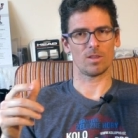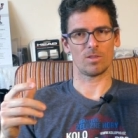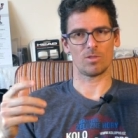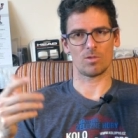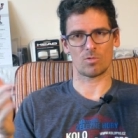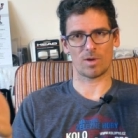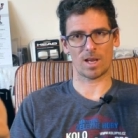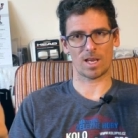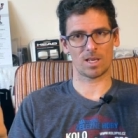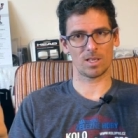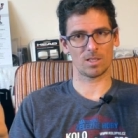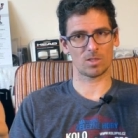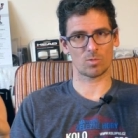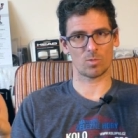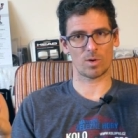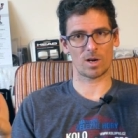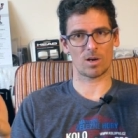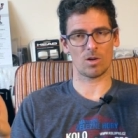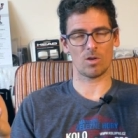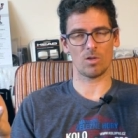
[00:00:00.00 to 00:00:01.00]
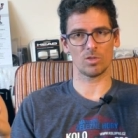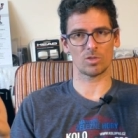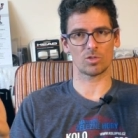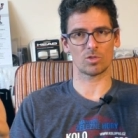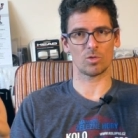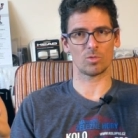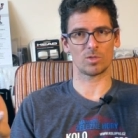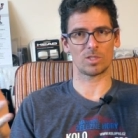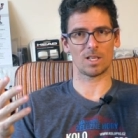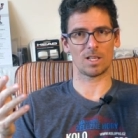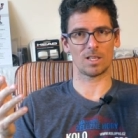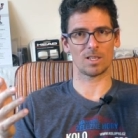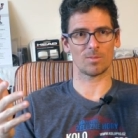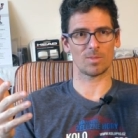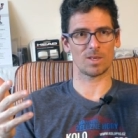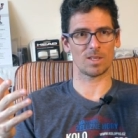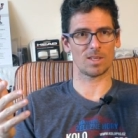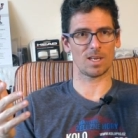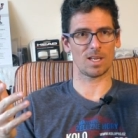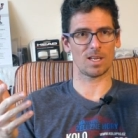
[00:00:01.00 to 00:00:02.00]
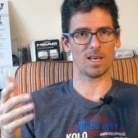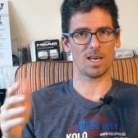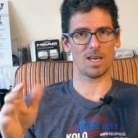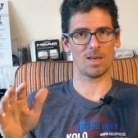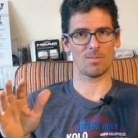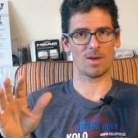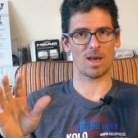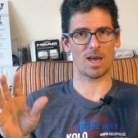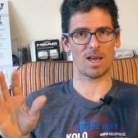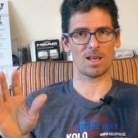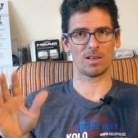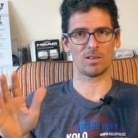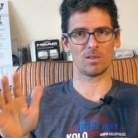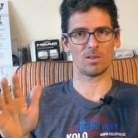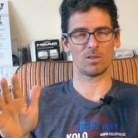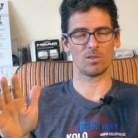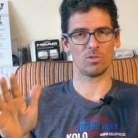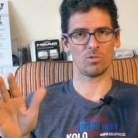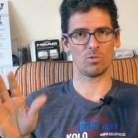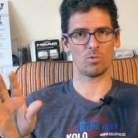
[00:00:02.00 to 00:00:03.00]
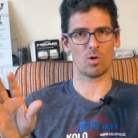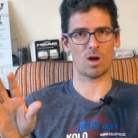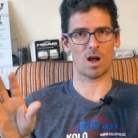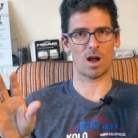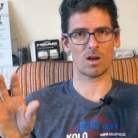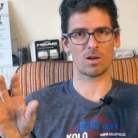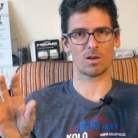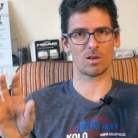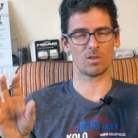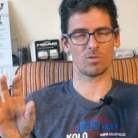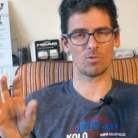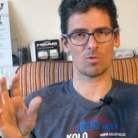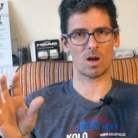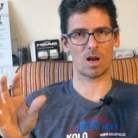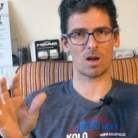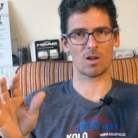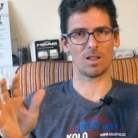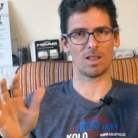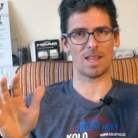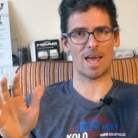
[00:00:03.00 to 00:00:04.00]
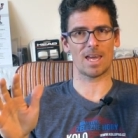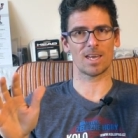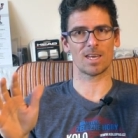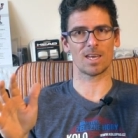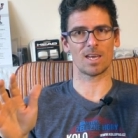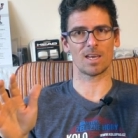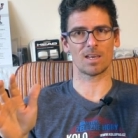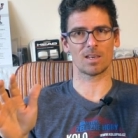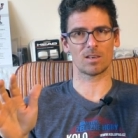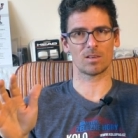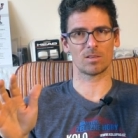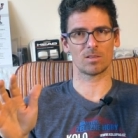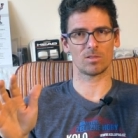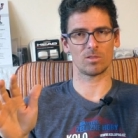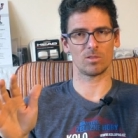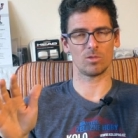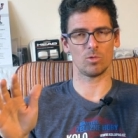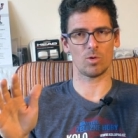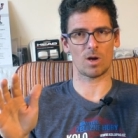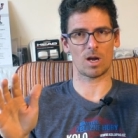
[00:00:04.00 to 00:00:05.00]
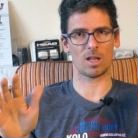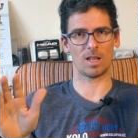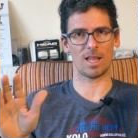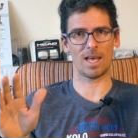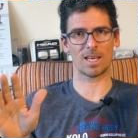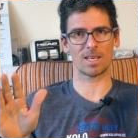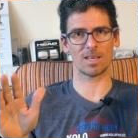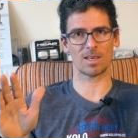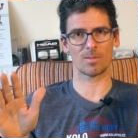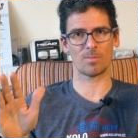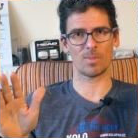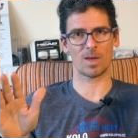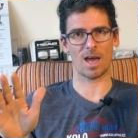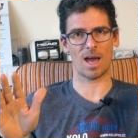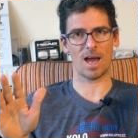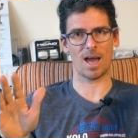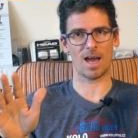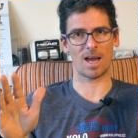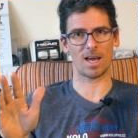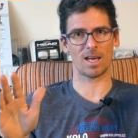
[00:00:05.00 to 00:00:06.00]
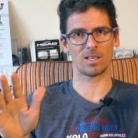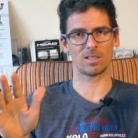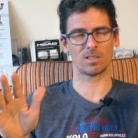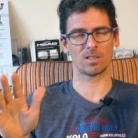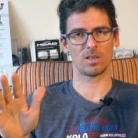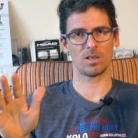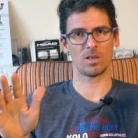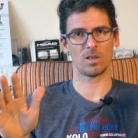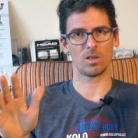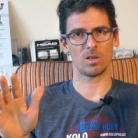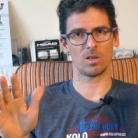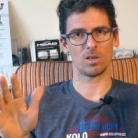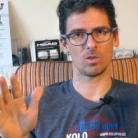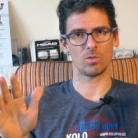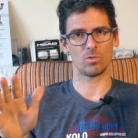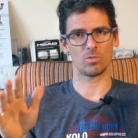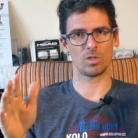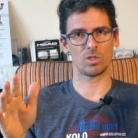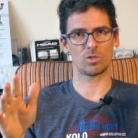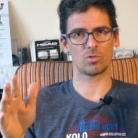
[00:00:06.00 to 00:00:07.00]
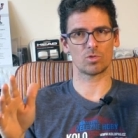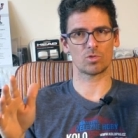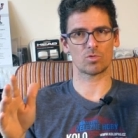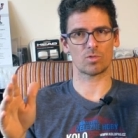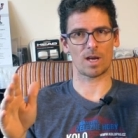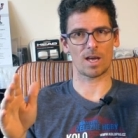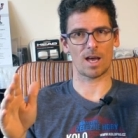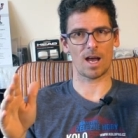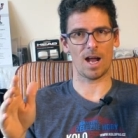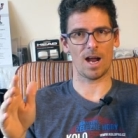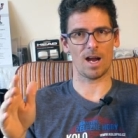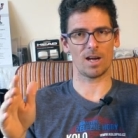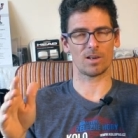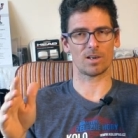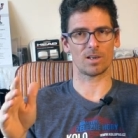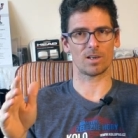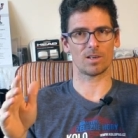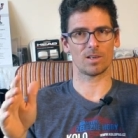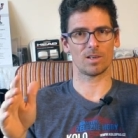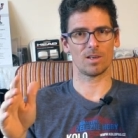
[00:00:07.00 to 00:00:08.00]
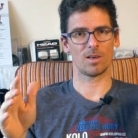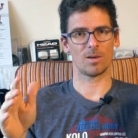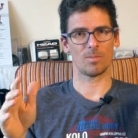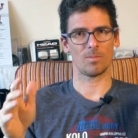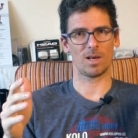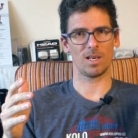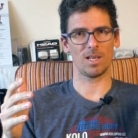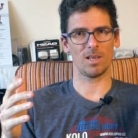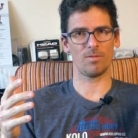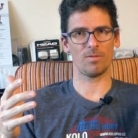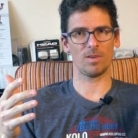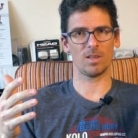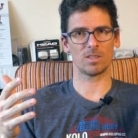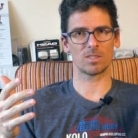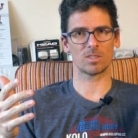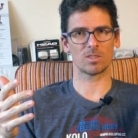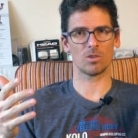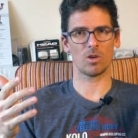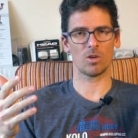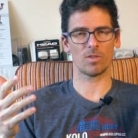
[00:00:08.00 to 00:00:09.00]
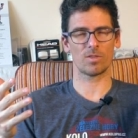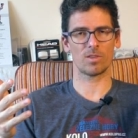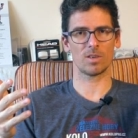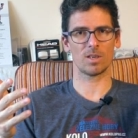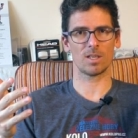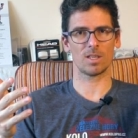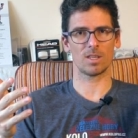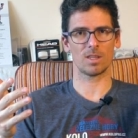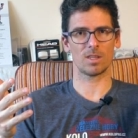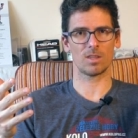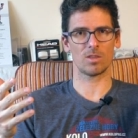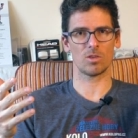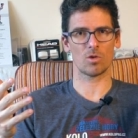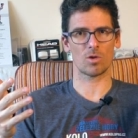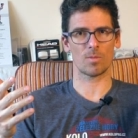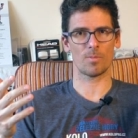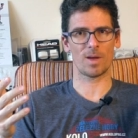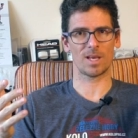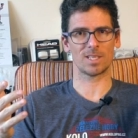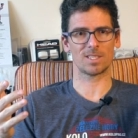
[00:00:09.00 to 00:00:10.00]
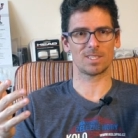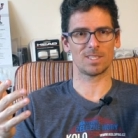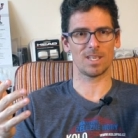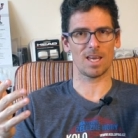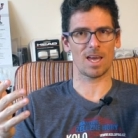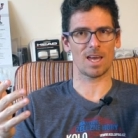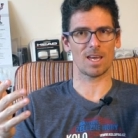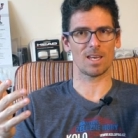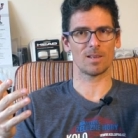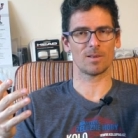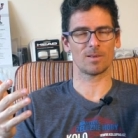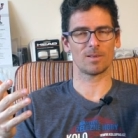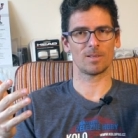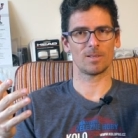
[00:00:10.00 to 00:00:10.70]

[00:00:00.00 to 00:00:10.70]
the records were also telling me that, hey man, you are, you are lagging, you are lagging behind, you need to try harder. But if it's not the, your best day,